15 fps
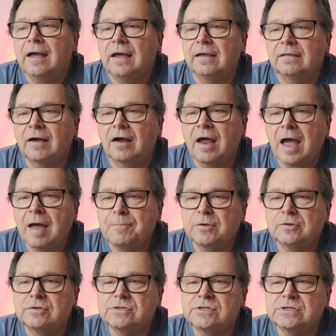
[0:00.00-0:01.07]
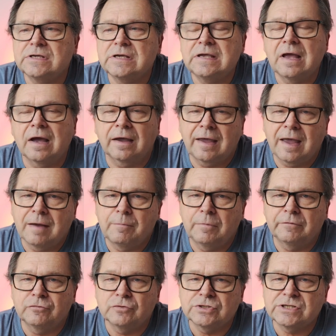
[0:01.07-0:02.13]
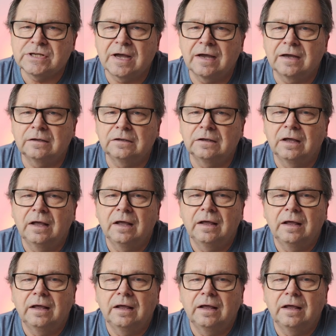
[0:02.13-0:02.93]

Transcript: and I happened to see a camera for sale